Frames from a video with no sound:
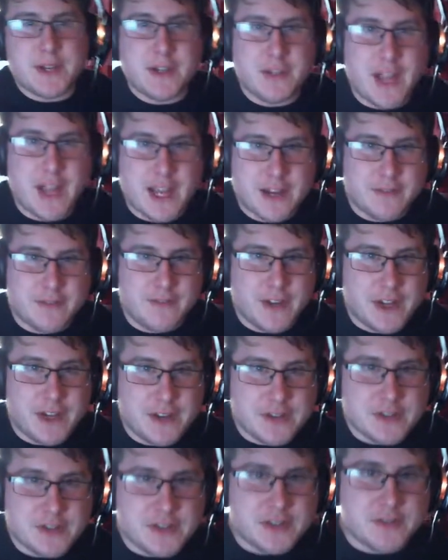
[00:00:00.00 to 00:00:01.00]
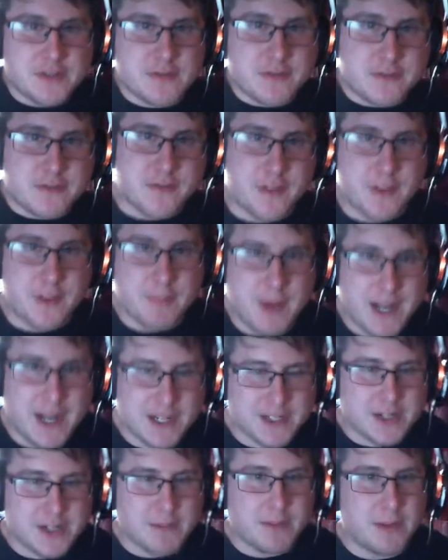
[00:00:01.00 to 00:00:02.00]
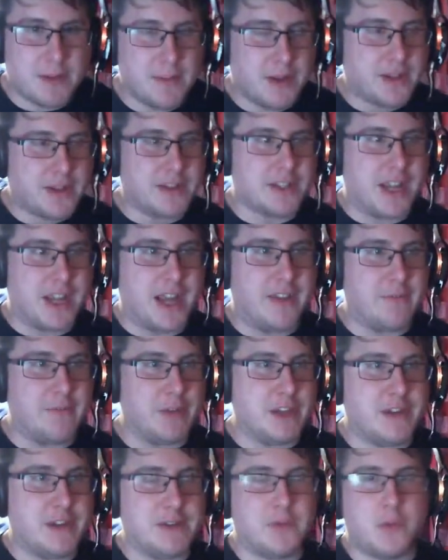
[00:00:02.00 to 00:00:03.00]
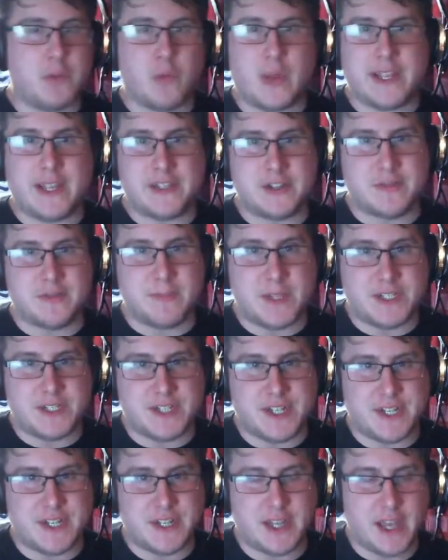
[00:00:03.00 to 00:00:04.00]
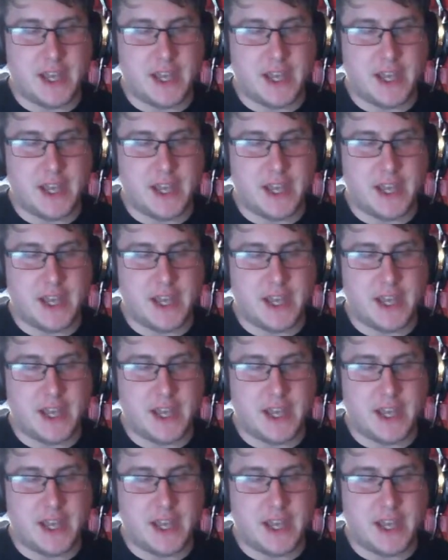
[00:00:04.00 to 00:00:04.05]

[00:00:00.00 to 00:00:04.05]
a lack of videos for the past couple of months. I've been way too busy